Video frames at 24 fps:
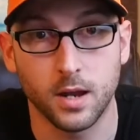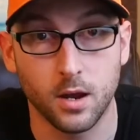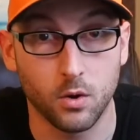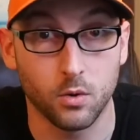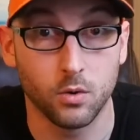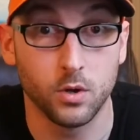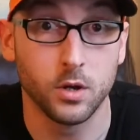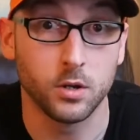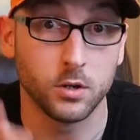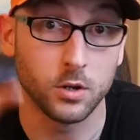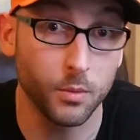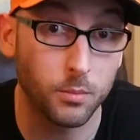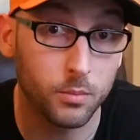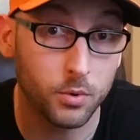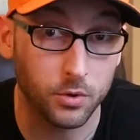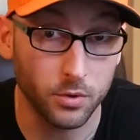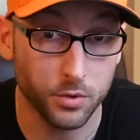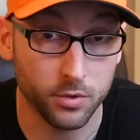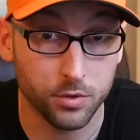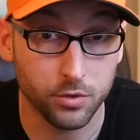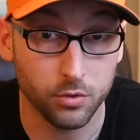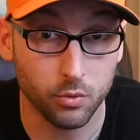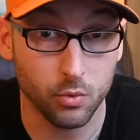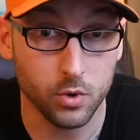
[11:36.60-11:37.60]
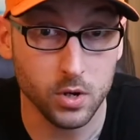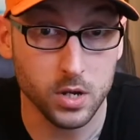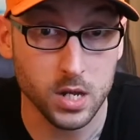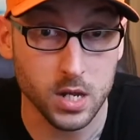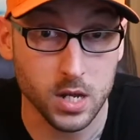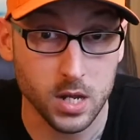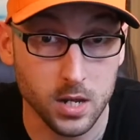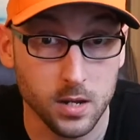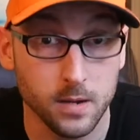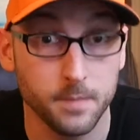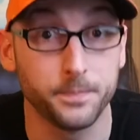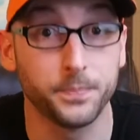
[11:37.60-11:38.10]
Now, number
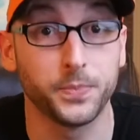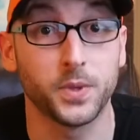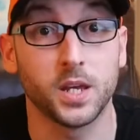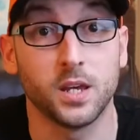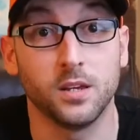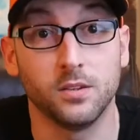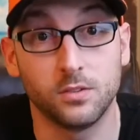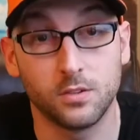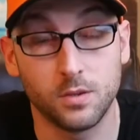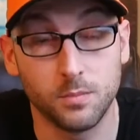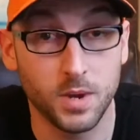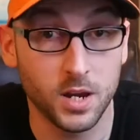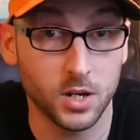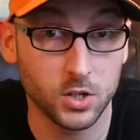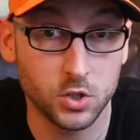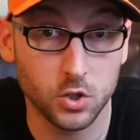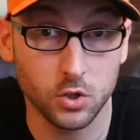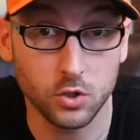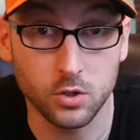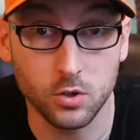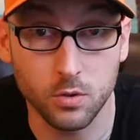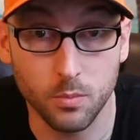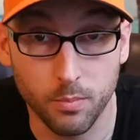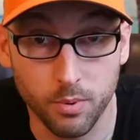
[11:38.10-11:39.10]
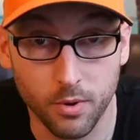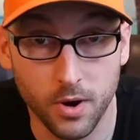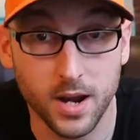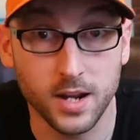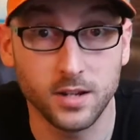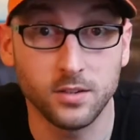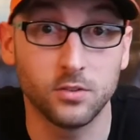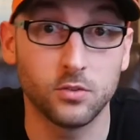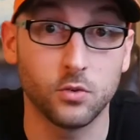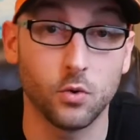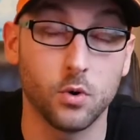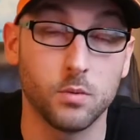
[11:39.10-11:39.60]
3 is to make sure you
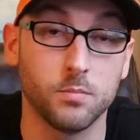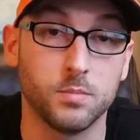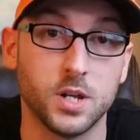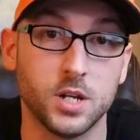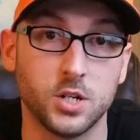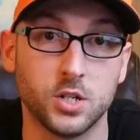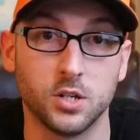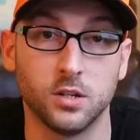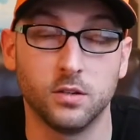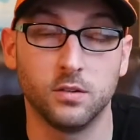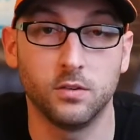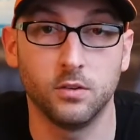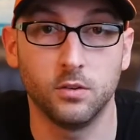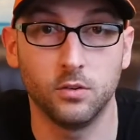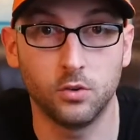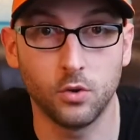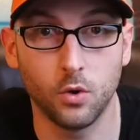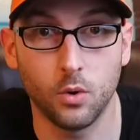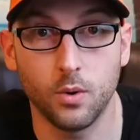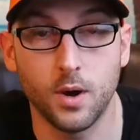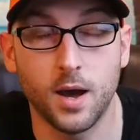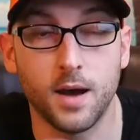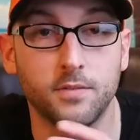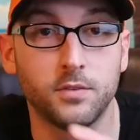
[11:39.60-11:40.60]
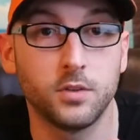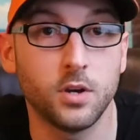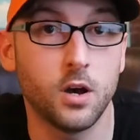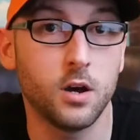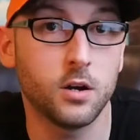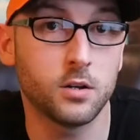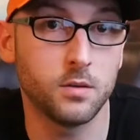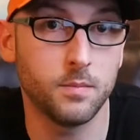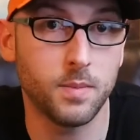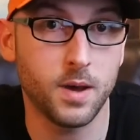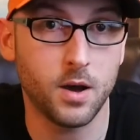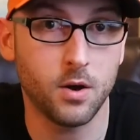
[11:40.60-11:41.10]
brainstorm niches. So I've
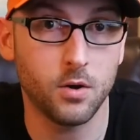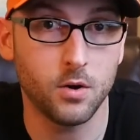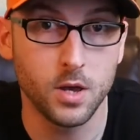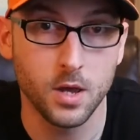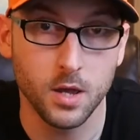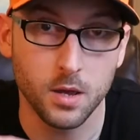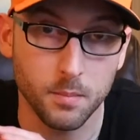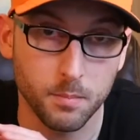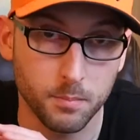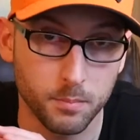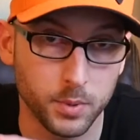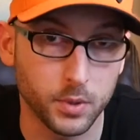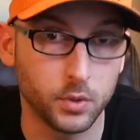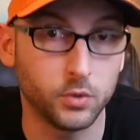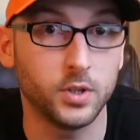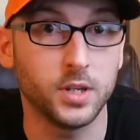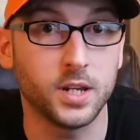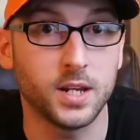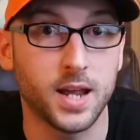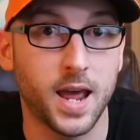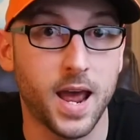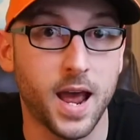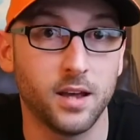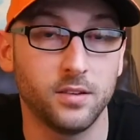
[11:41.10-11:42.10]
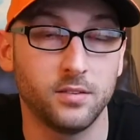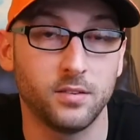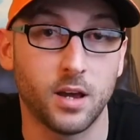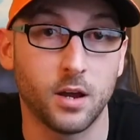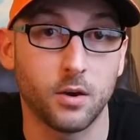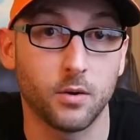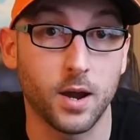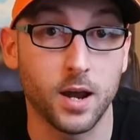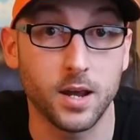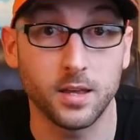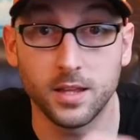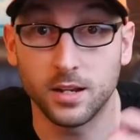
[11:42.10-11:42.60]
talked about building an
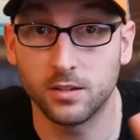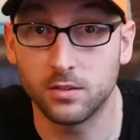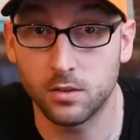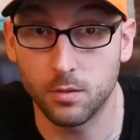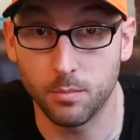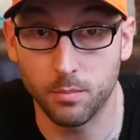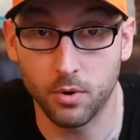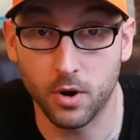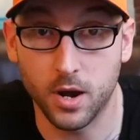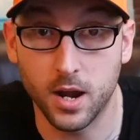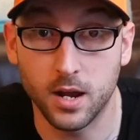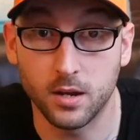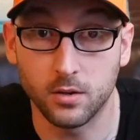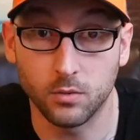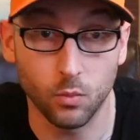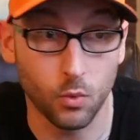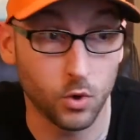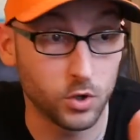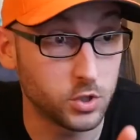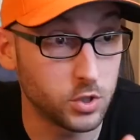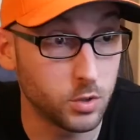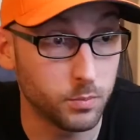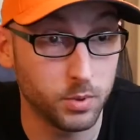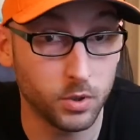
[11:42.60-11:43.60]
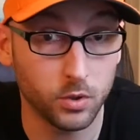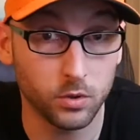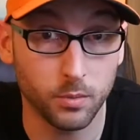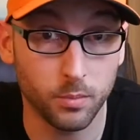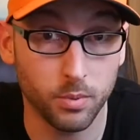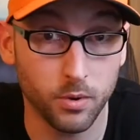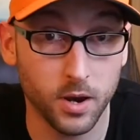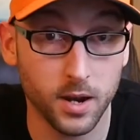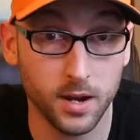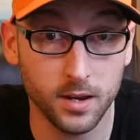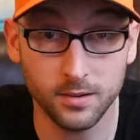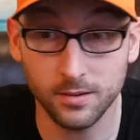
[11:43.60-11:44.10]
asset, right? That's the brand. Once you build the
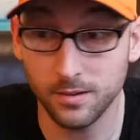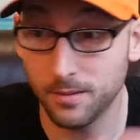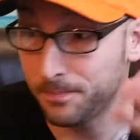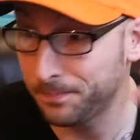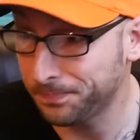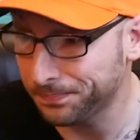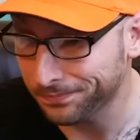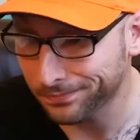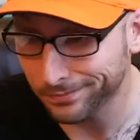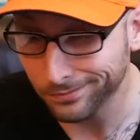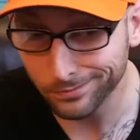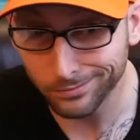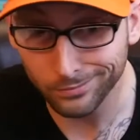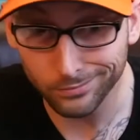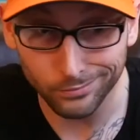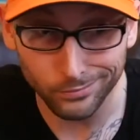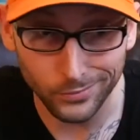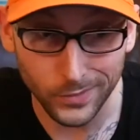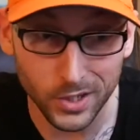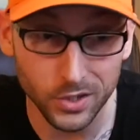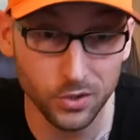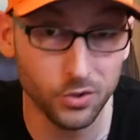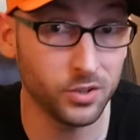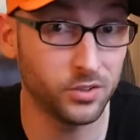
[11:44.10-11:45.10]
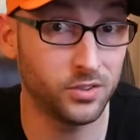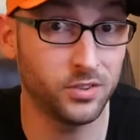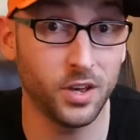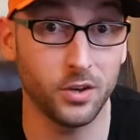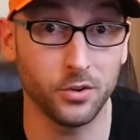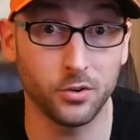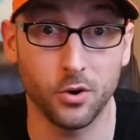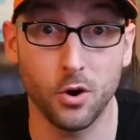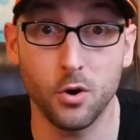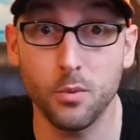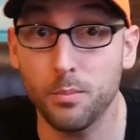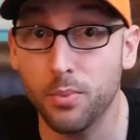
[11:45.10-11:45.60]
brand, you can
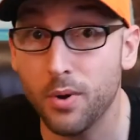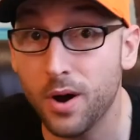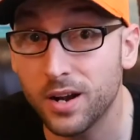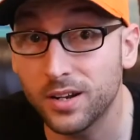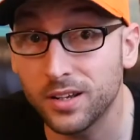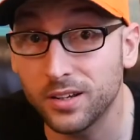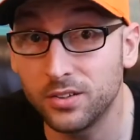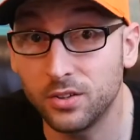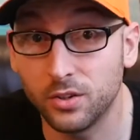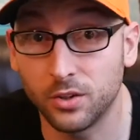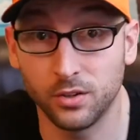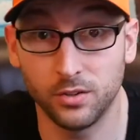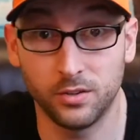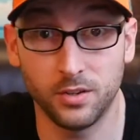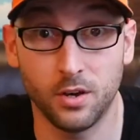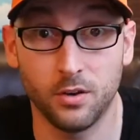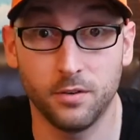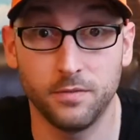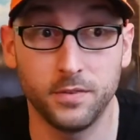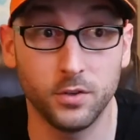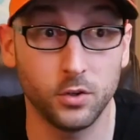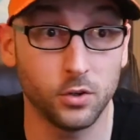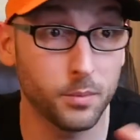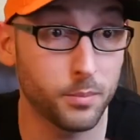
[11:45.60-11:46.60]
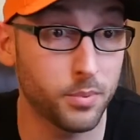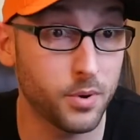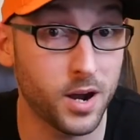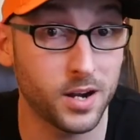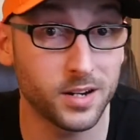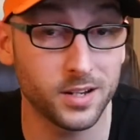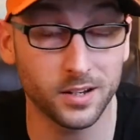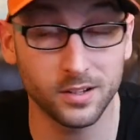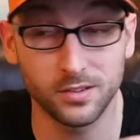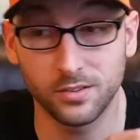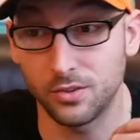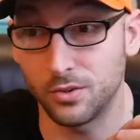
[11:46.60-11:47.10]
sell your own products, you can sell affiliate
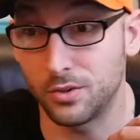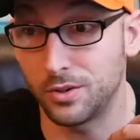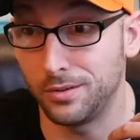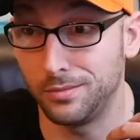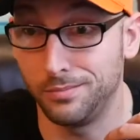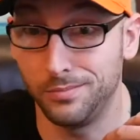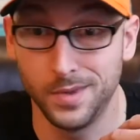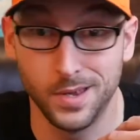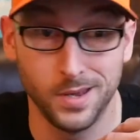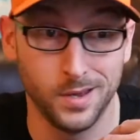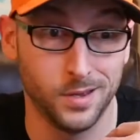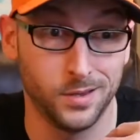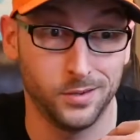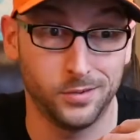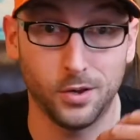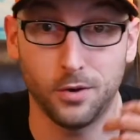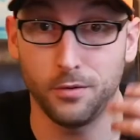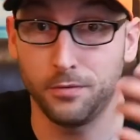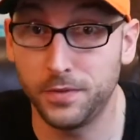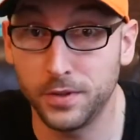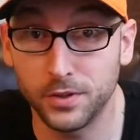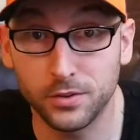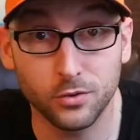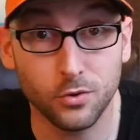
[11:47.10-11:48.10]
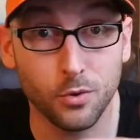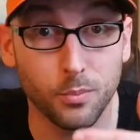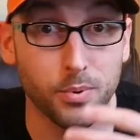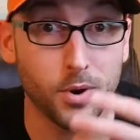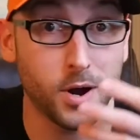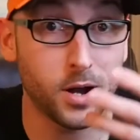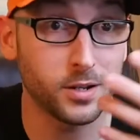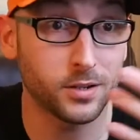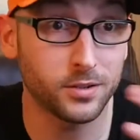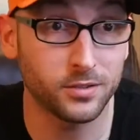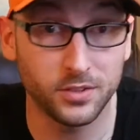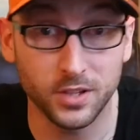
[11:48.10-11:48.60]
products, you can sell physical
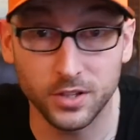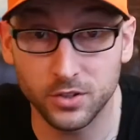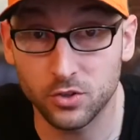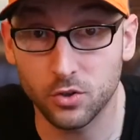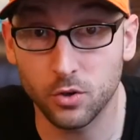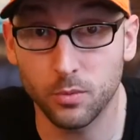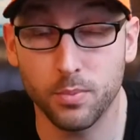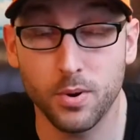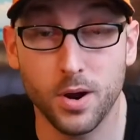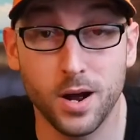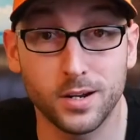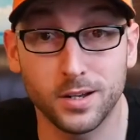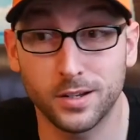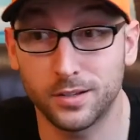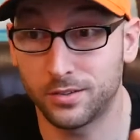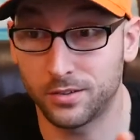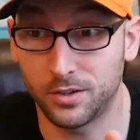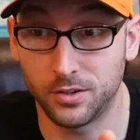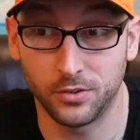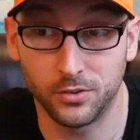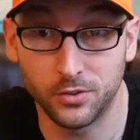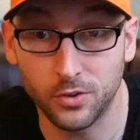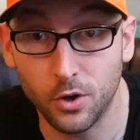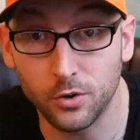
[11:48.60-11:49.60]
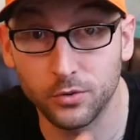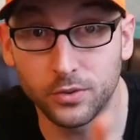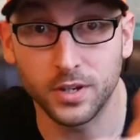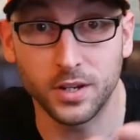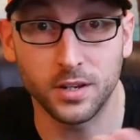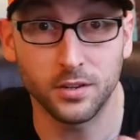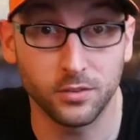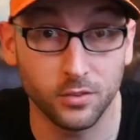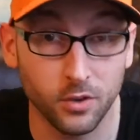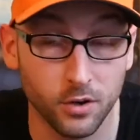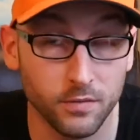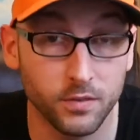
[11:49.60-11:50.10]
products, digital products,
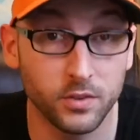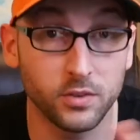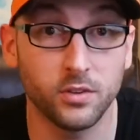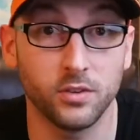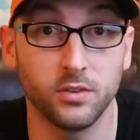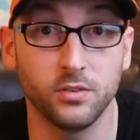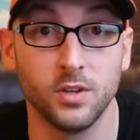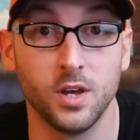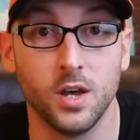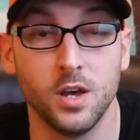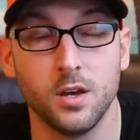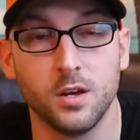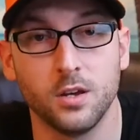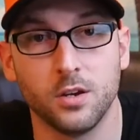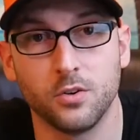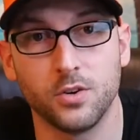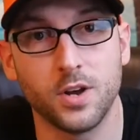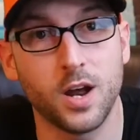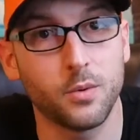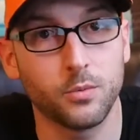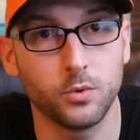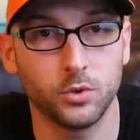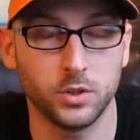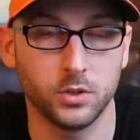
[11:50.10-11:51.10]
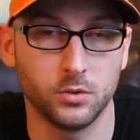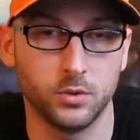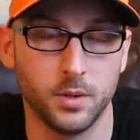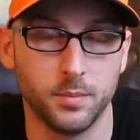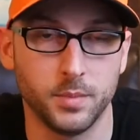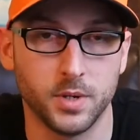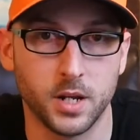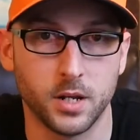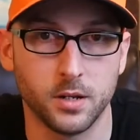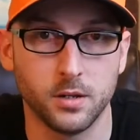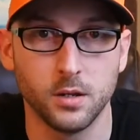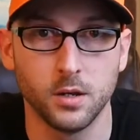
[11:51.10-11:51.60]
consulting, services. You're not really
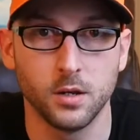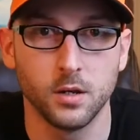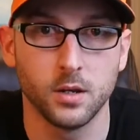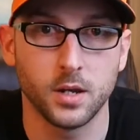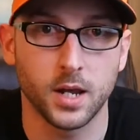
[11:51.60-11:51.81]
limited.